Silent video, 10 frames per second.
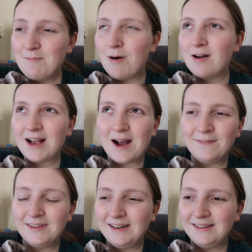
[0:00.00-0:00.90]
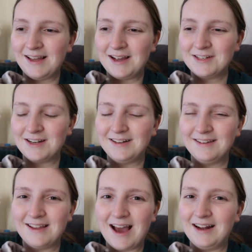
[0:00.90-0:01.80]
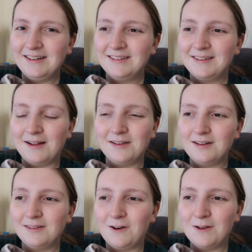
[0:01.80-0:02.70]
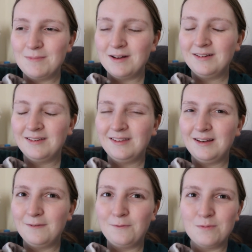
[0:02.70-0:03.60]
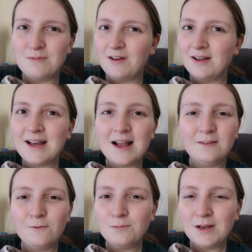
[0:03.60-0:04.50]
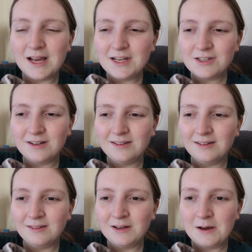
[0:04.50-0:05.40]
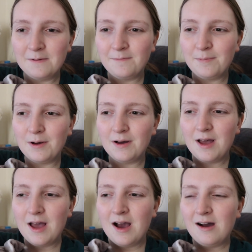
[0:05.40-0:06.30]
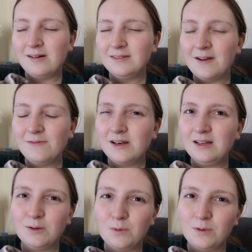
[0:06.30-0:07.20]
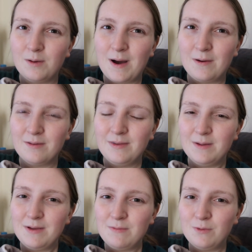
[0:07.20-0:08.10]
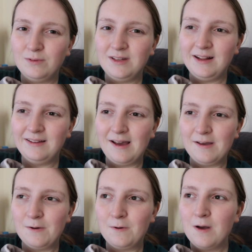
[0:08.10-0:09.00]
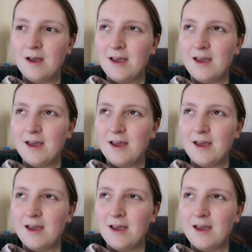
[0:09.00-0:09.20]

mock counselling sessions and standard assignments in the form of like case formulations and stuff, but I'll definitely talk about them in a bit more detail